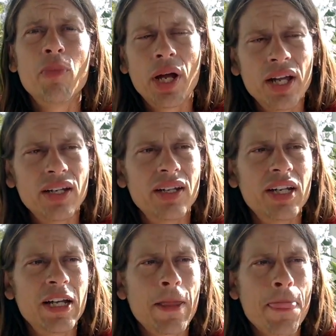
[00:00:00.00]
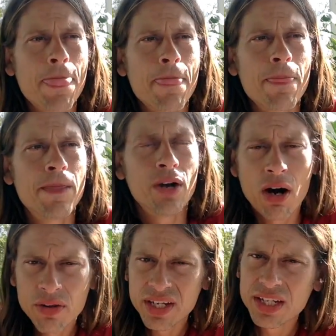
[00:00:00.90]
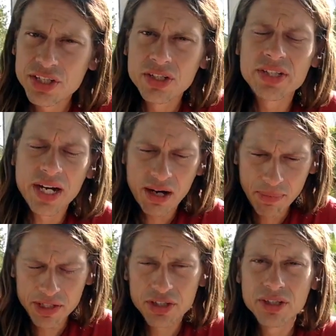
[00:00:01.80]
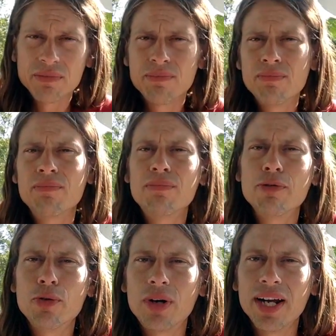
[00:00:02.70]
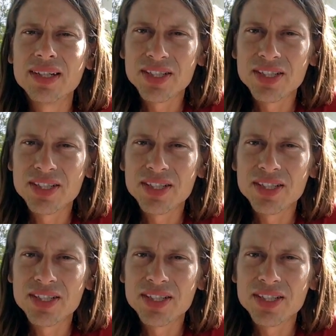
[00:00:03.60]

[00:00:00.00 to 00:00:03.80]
But there are the issues that I mentioned beforehand.